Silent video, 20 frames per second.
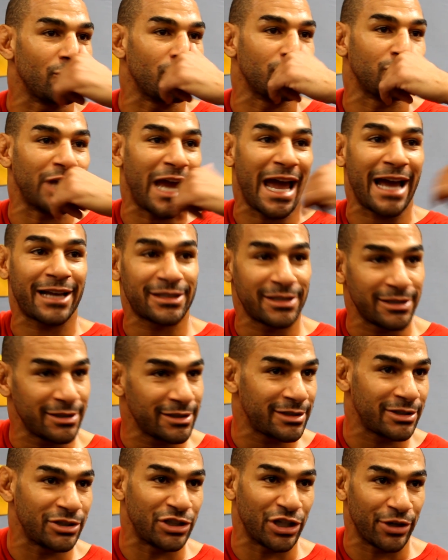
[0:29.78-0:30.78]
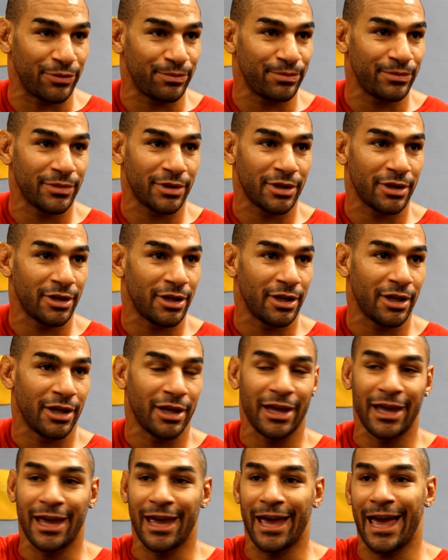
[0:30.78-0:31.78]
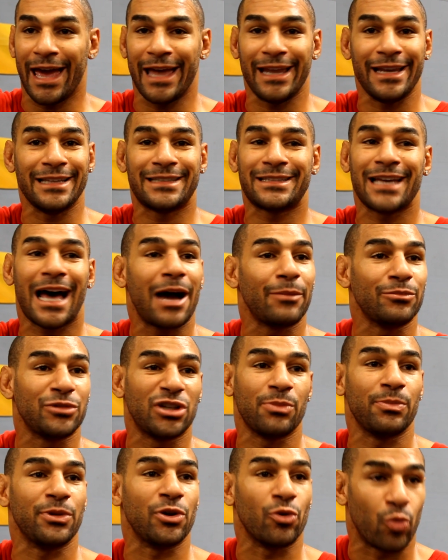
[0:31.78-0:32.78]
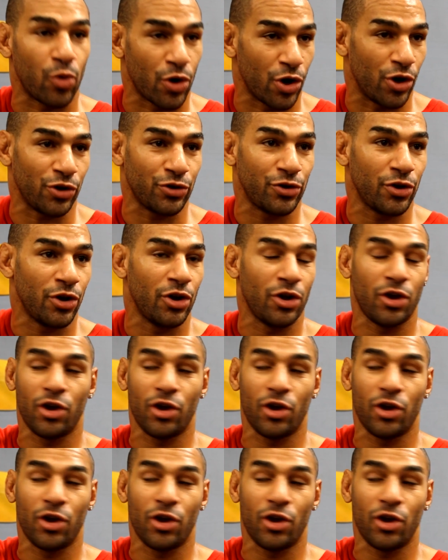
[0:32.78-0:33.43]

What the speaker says: Jackson's gym. Any top gym in the world